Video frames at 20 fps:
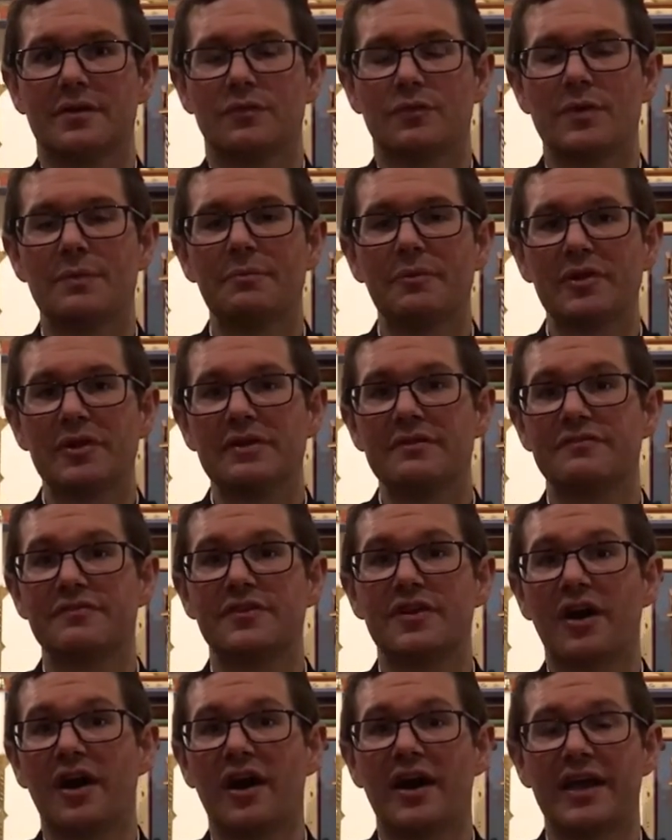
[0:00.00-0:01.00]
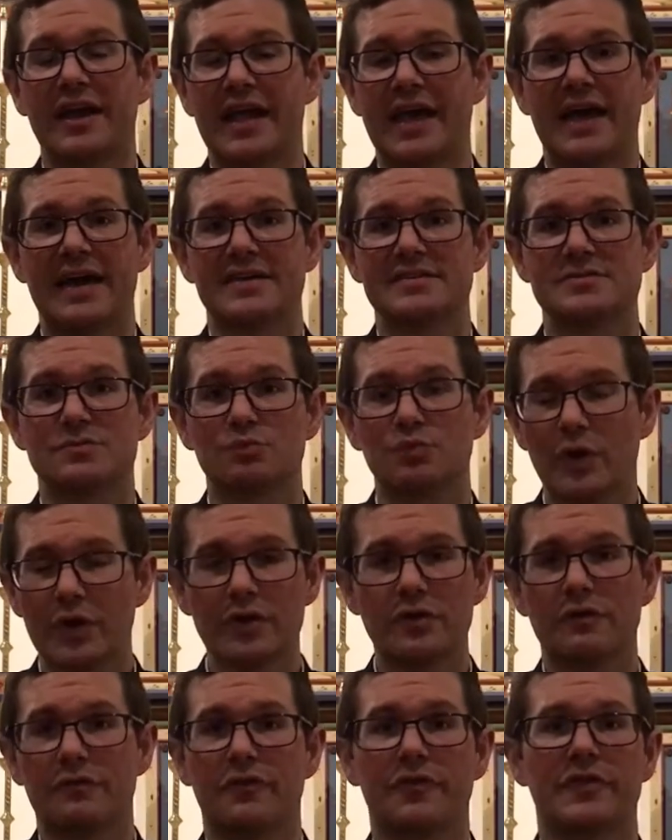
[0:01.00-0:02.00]
We believe God has
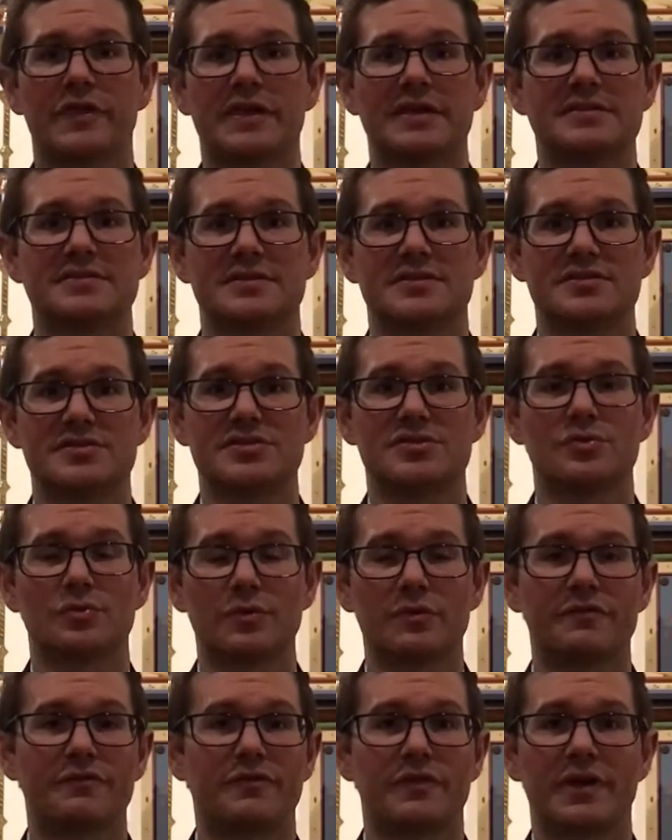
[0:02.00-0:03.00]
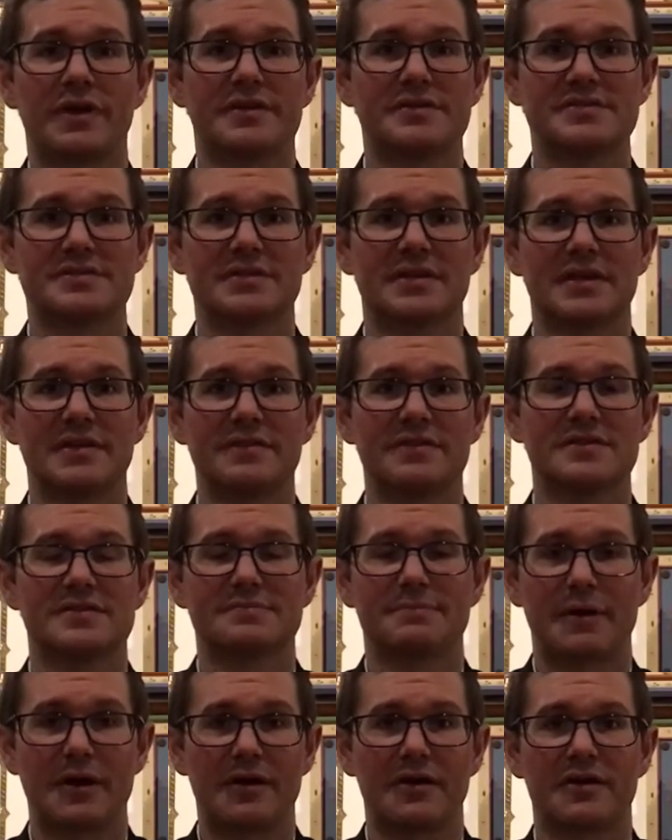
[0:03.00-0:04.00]
wonderful things in store for us in this
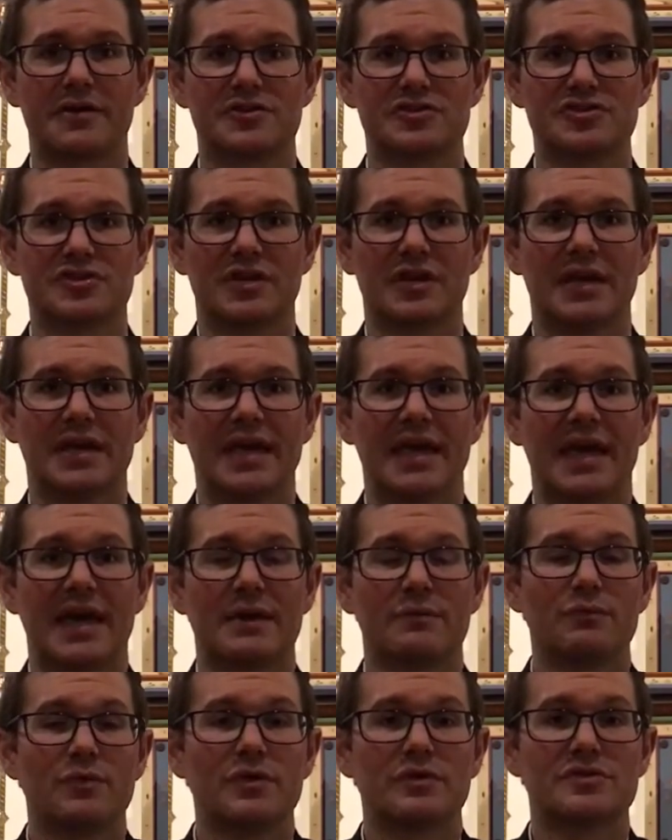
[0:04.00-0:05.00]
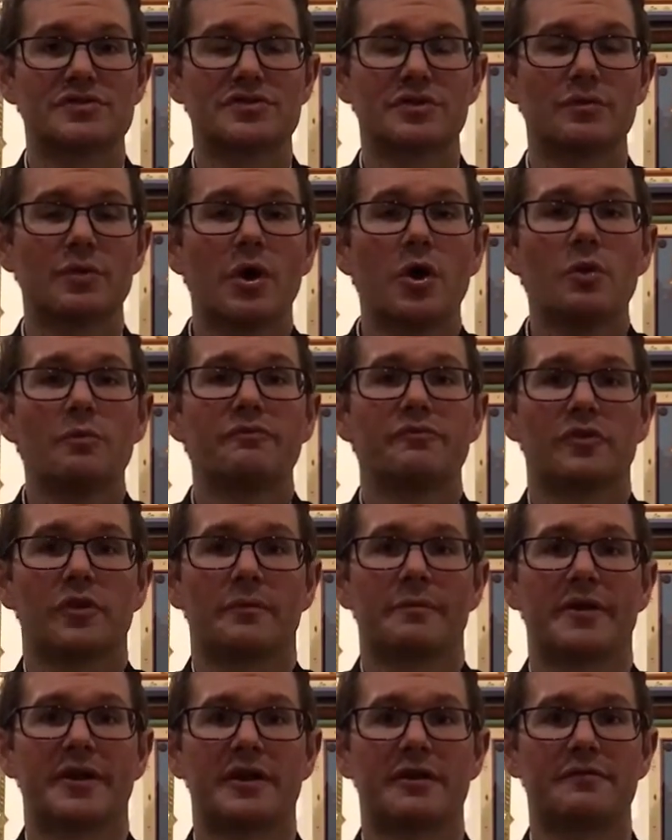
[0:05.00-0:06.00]
parish, and we are so hopeful
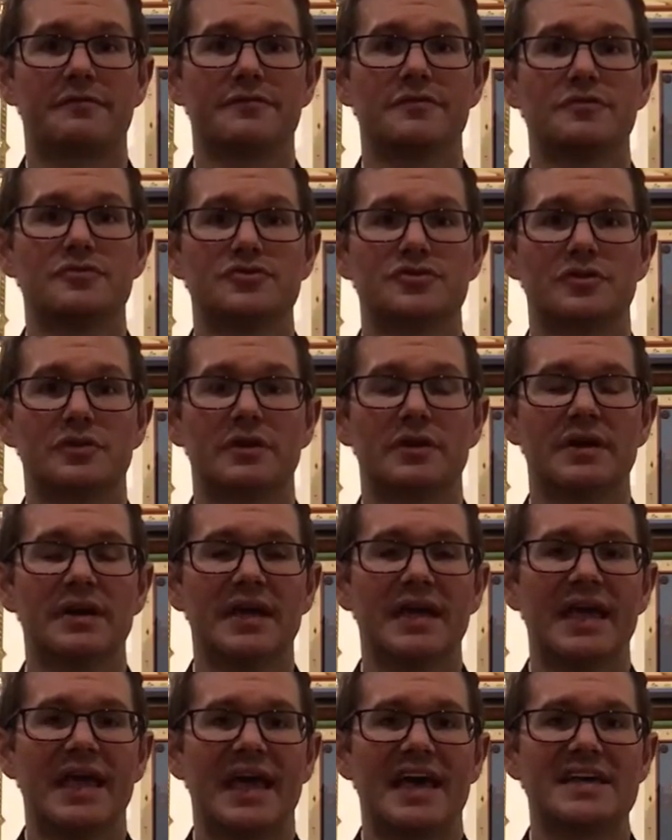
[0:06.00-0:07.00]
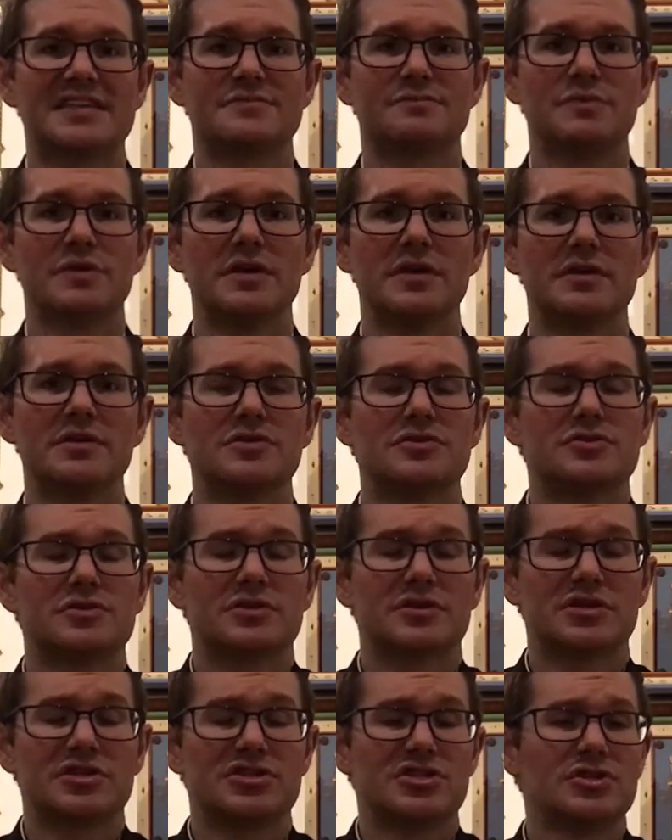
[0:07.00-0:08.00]
about our future as we
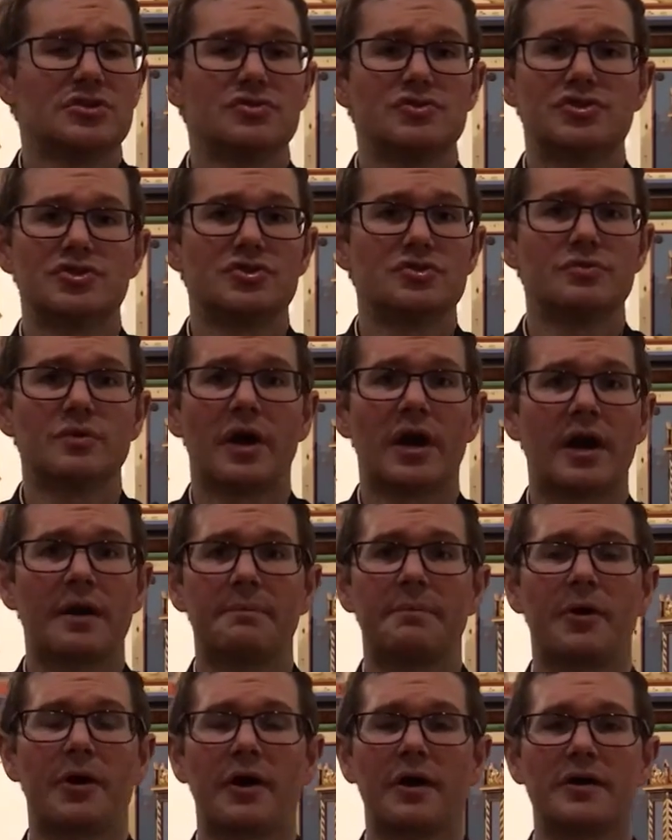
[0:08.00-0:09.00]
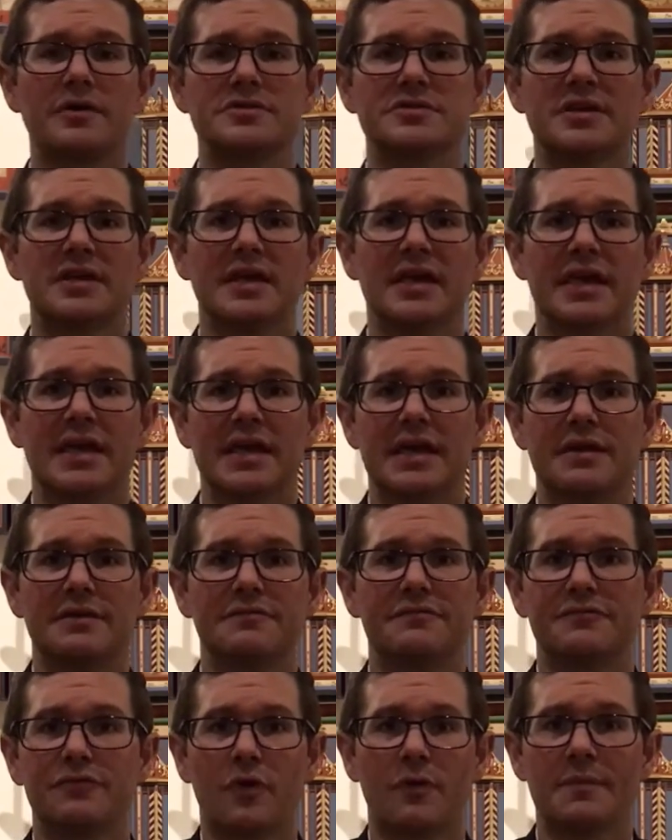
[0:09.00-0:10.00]
continue to do our part in
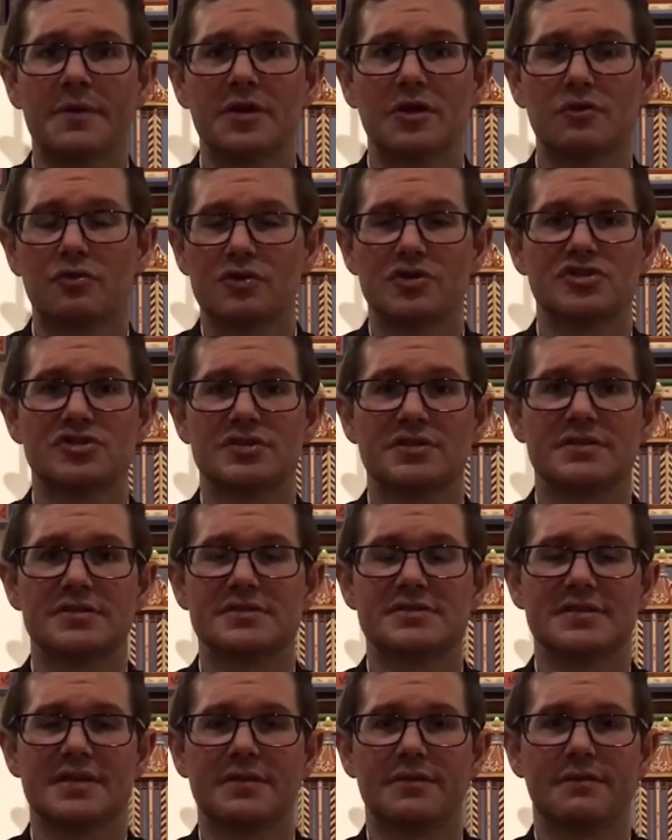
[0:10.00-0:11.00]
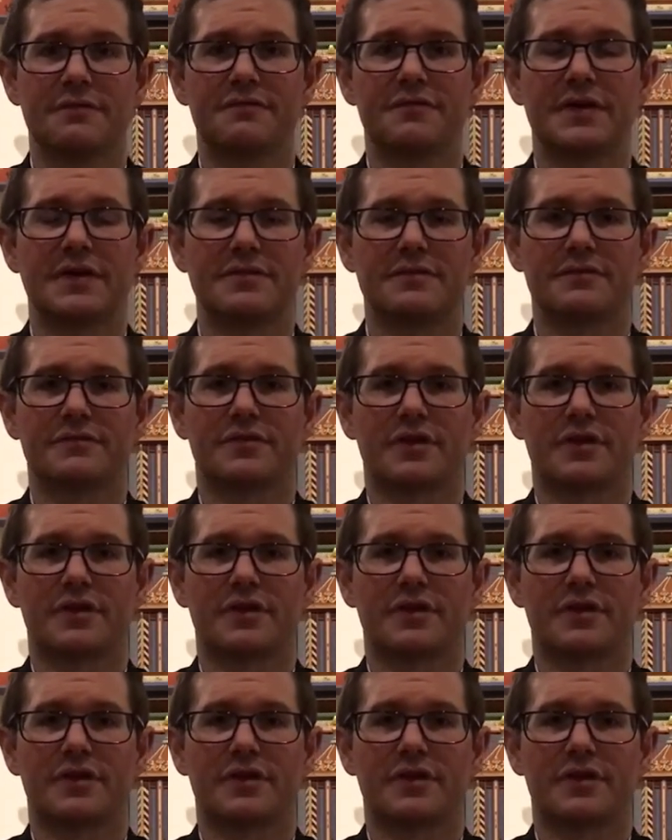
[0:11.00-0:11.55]
forming Christians in the faith of